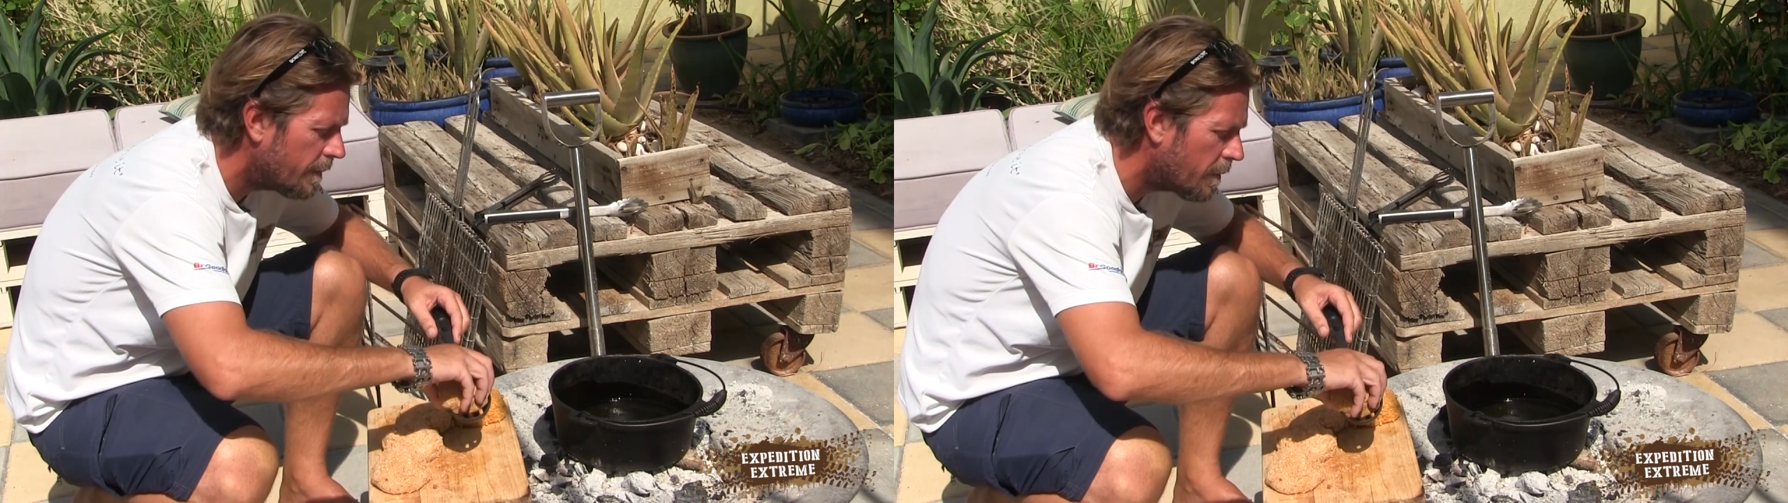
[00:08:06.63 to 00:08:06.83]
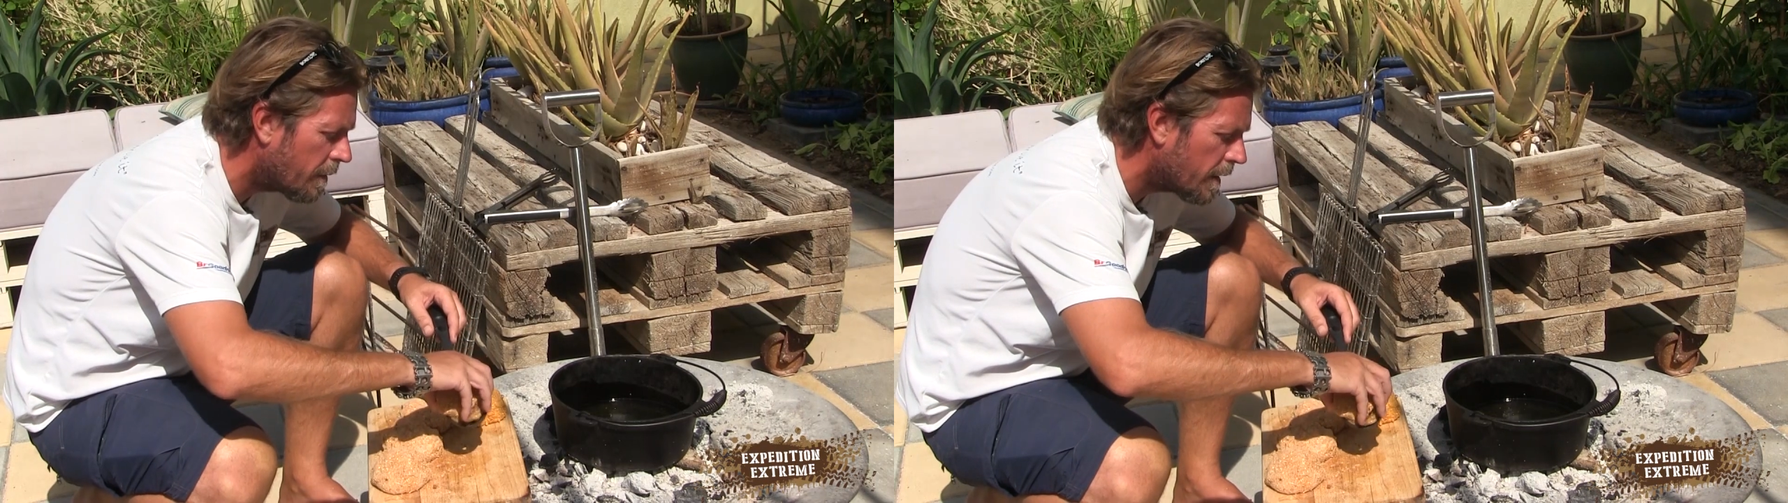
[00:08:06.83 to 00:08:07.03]

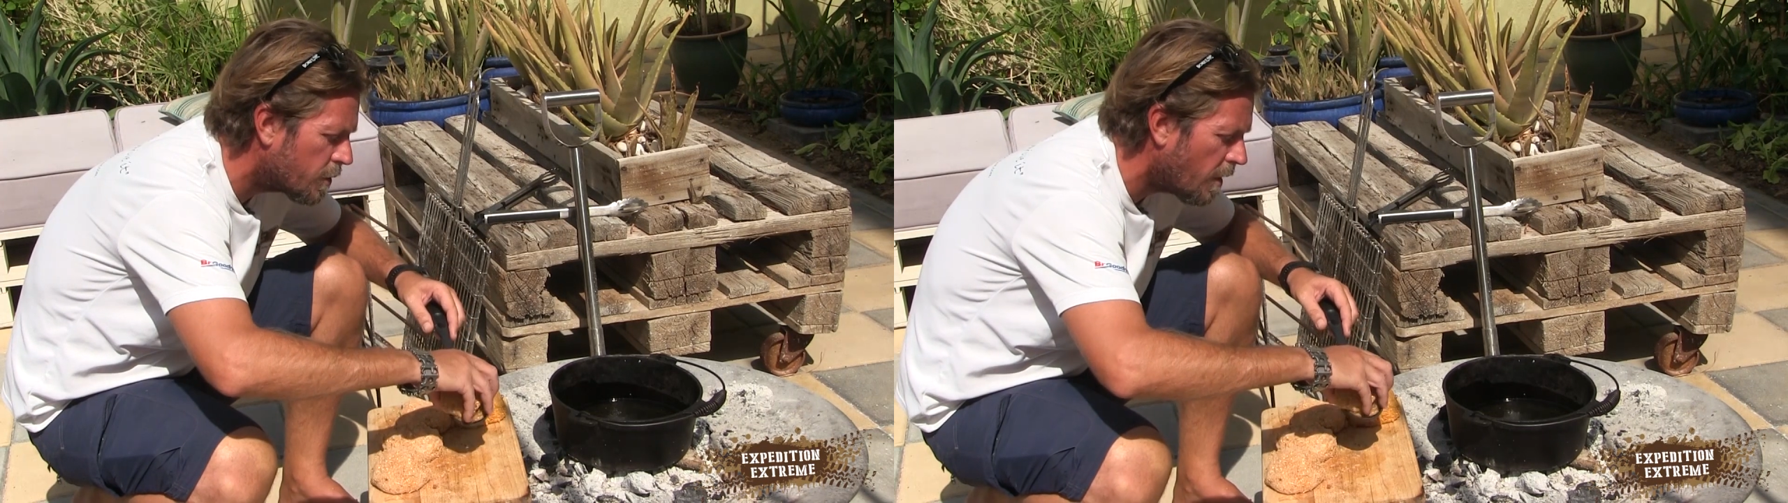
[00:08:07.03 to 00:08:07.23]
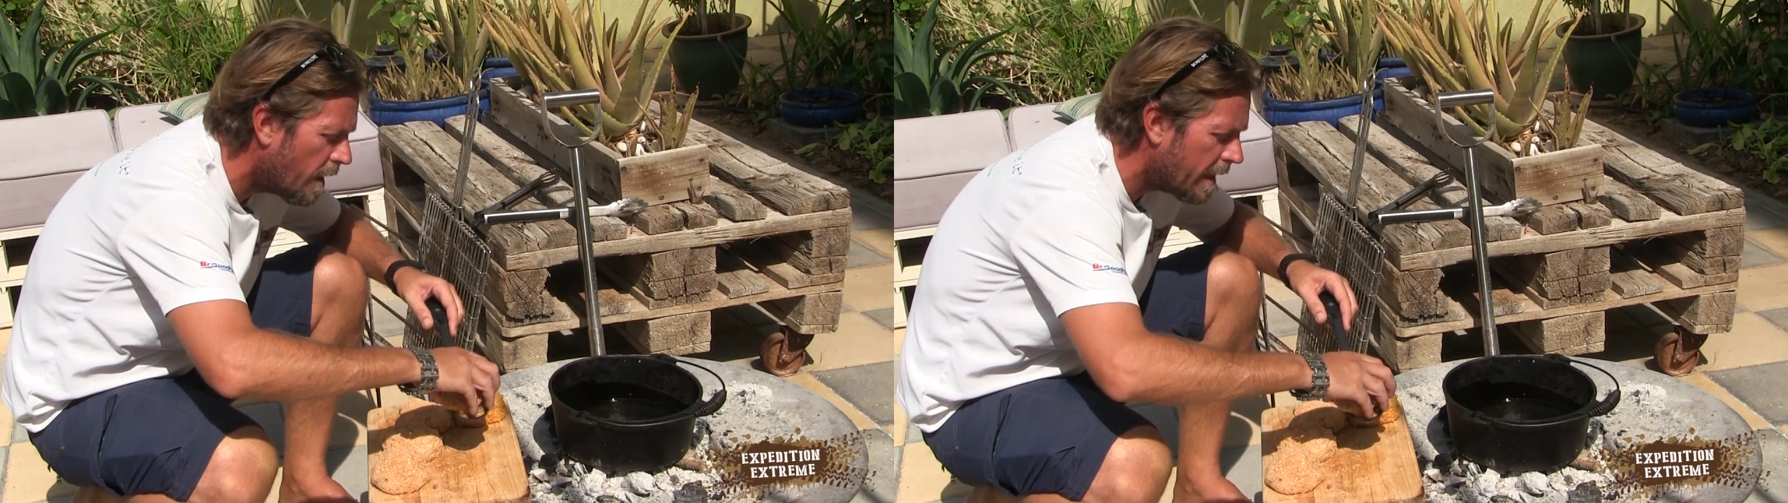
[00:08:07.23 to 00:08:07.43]
We're going
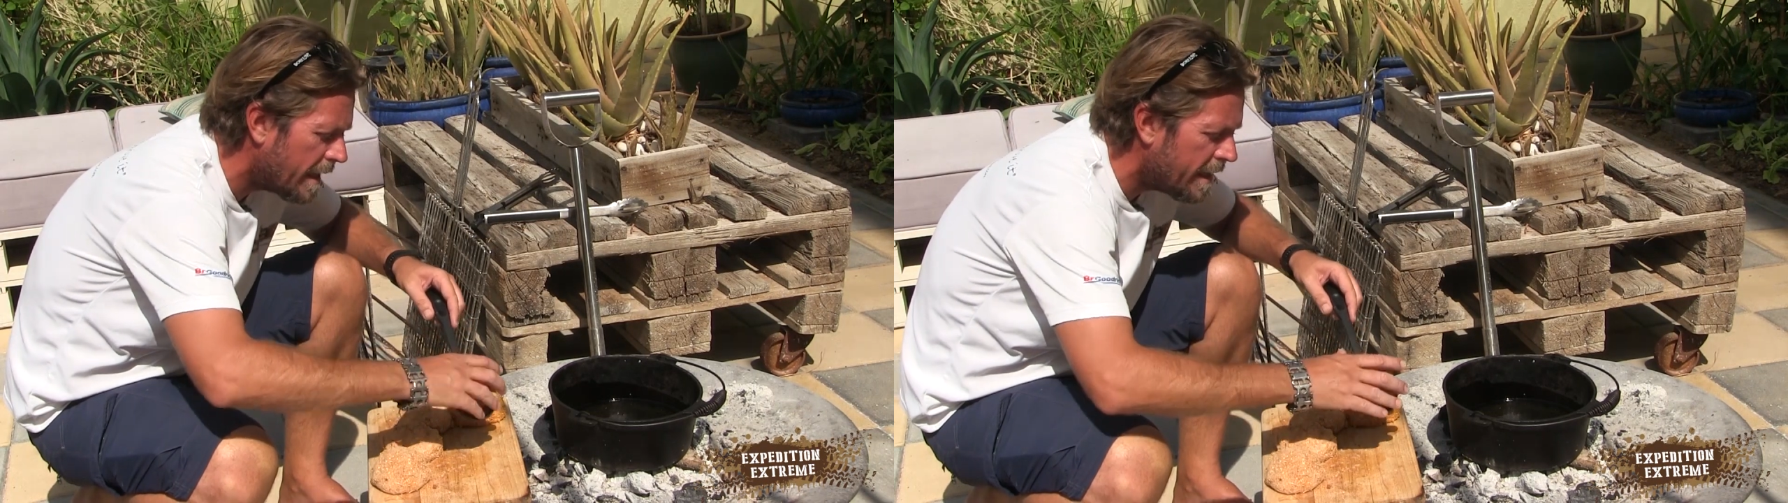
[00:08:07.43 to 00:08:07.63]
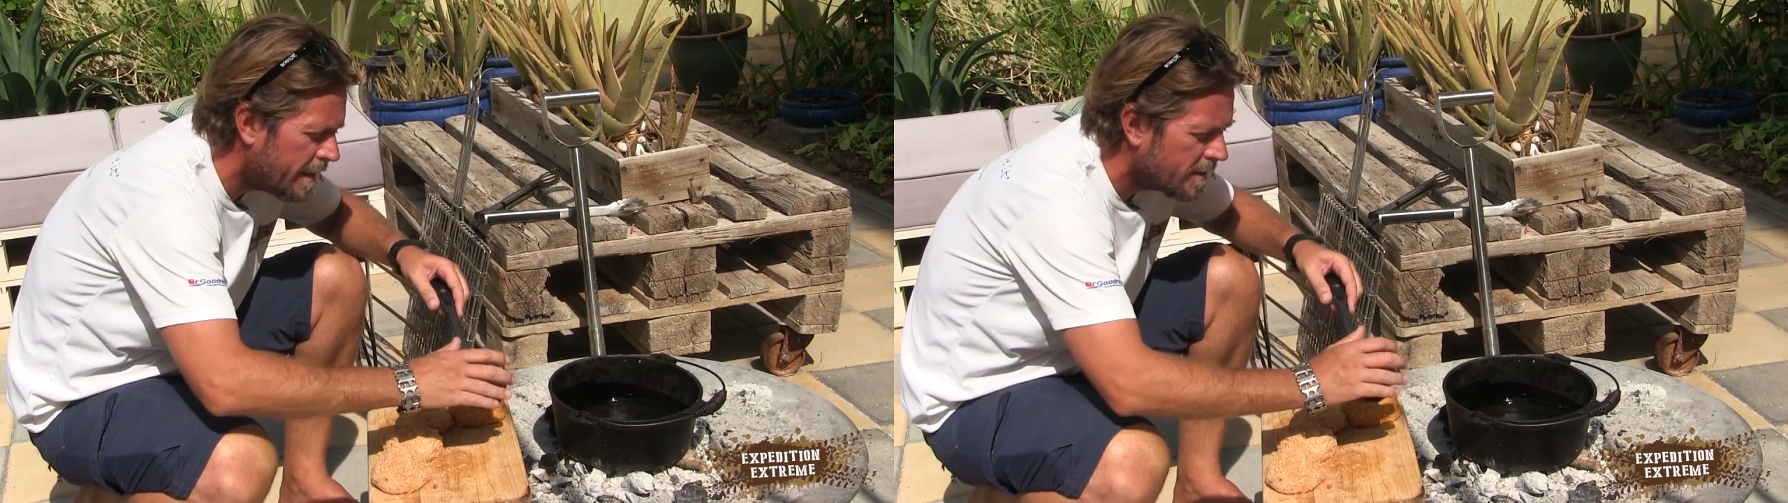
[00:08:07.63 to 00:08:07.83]
to try
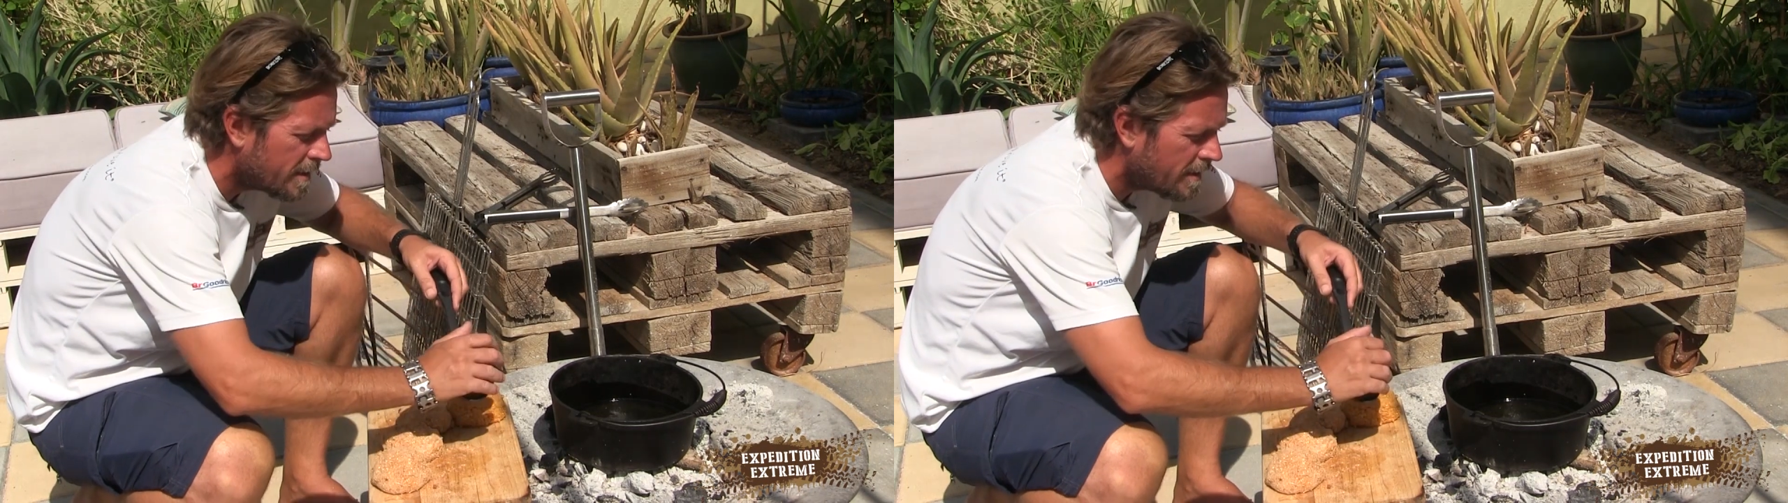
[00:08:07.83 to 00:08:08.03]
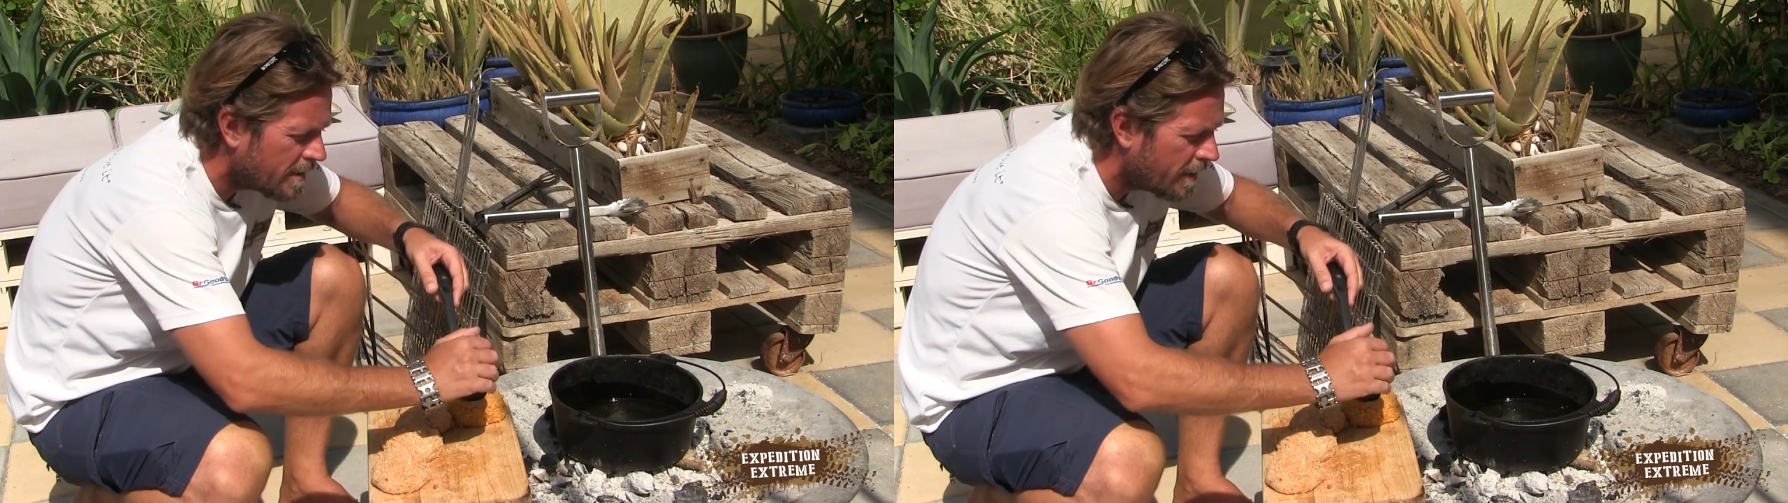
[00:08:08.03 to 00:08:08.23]
and ease
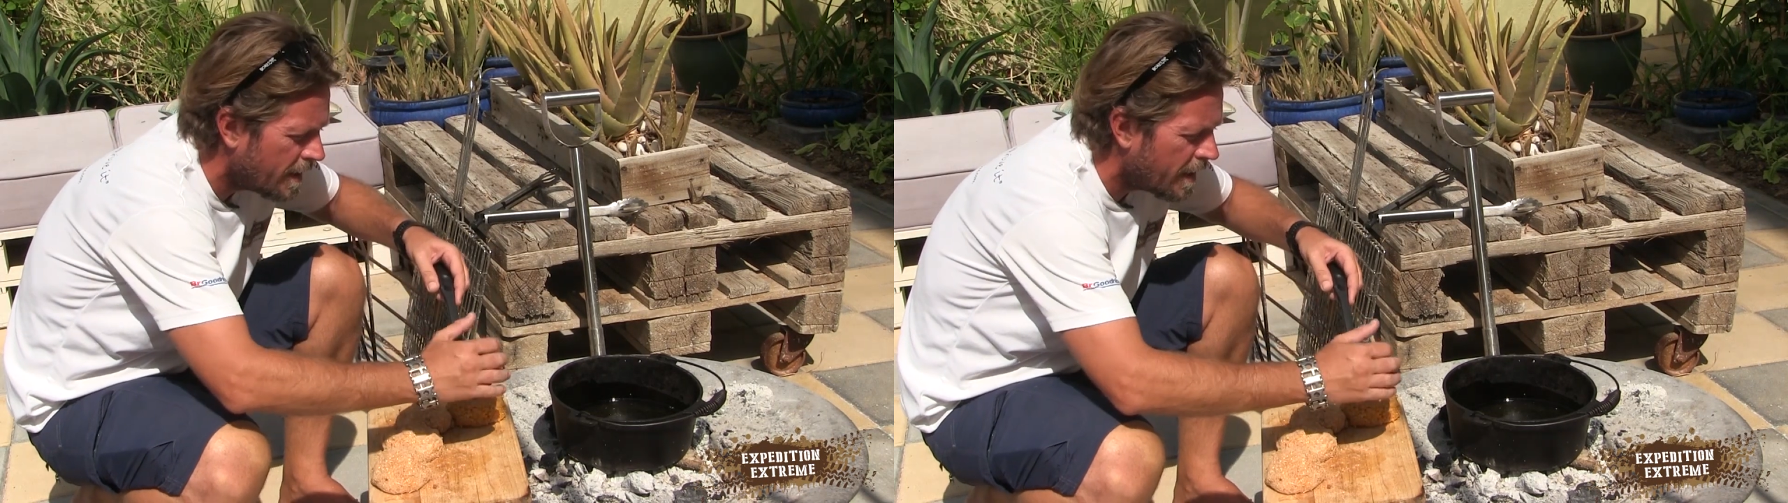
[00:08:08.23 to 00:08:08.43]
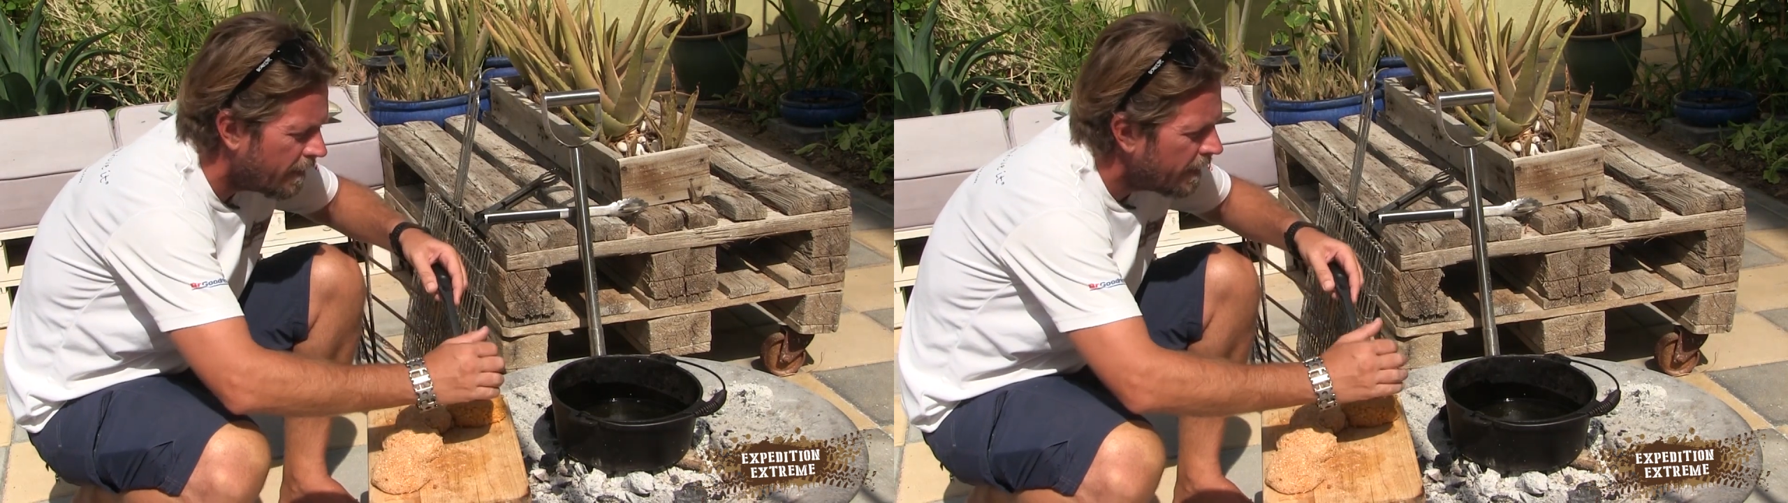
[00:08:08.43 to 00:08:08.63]
these in
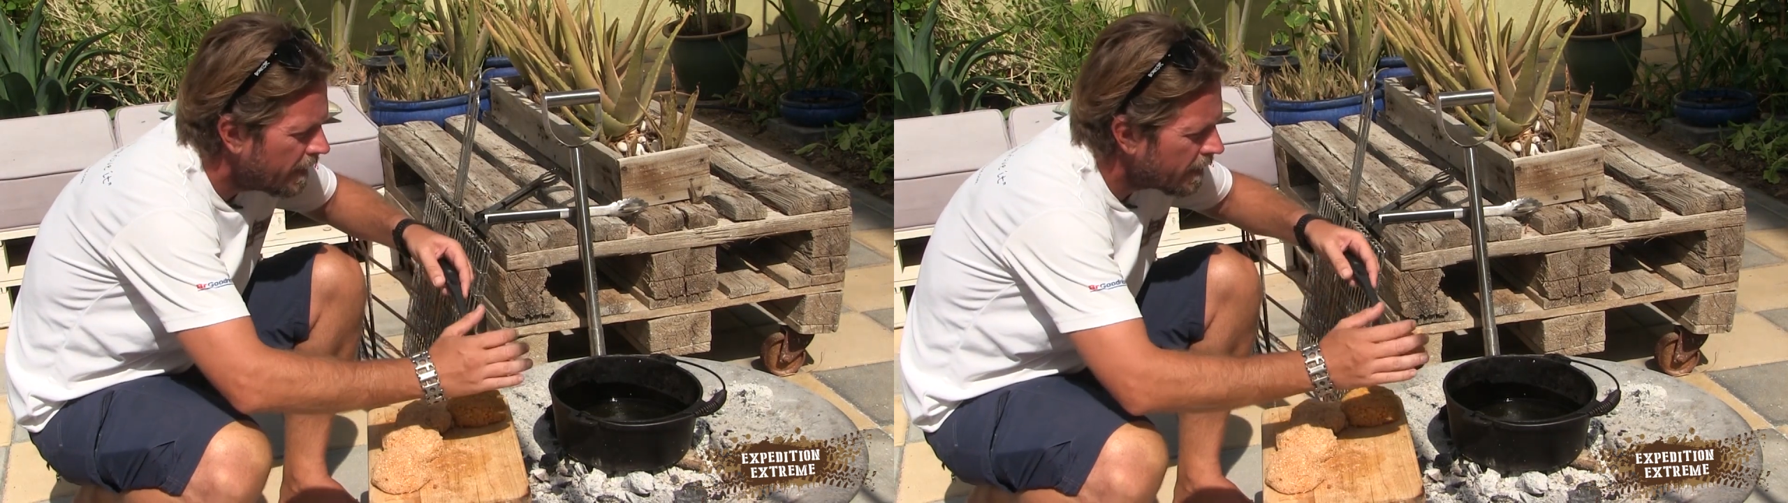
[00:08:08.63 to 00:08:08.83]
there